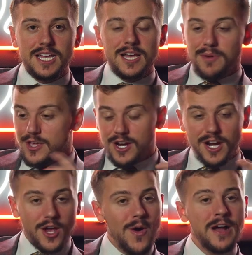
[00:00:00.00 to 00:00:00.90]
But you're going to
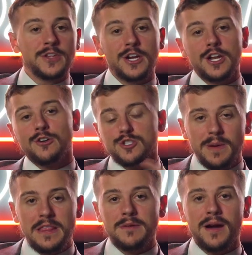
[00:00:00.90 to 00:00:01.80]
go out there, you're going to go
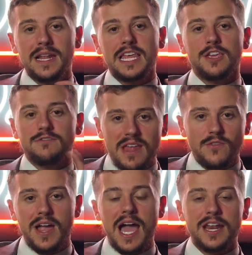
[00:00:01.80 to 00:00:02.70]
spend the money that you've never
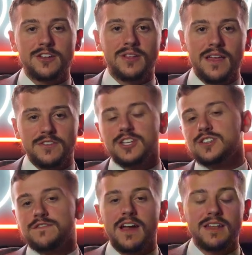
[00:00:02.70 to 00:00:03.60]
had in your life because you
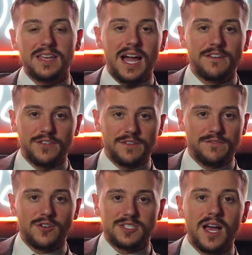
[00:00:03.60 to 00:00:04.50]
finally got it for the
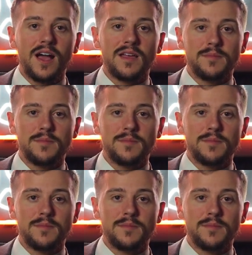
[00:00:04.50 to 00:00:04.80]
first time.